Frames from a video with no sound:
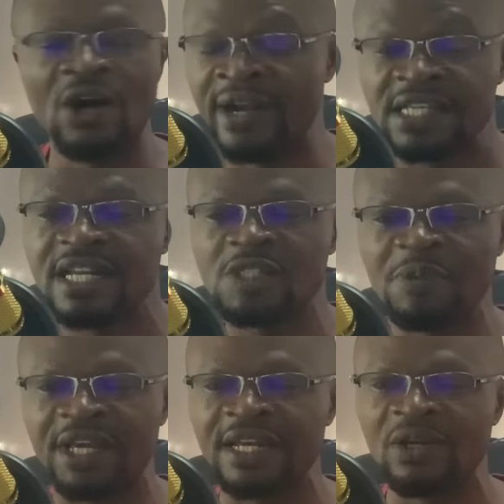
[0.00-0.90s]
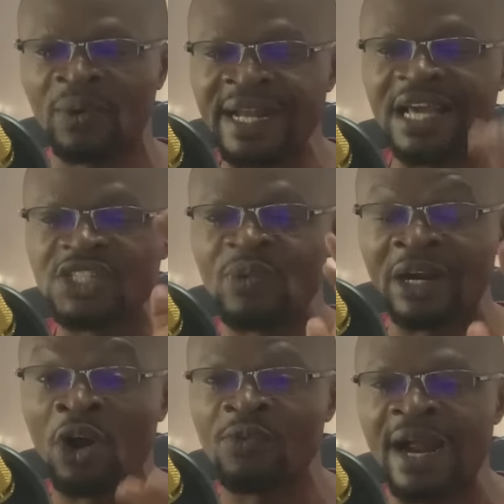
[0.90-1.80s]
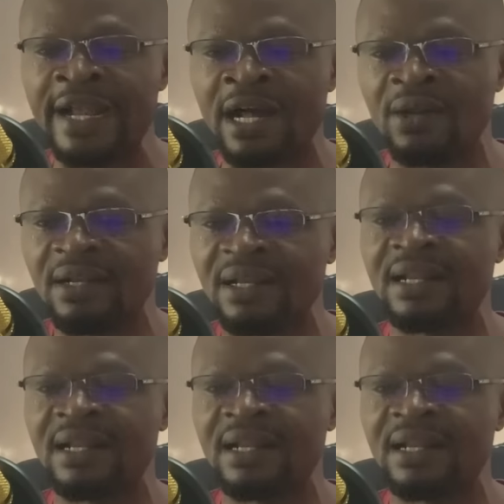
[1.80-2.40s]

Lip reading: Honestly speaking, looking at his record right now,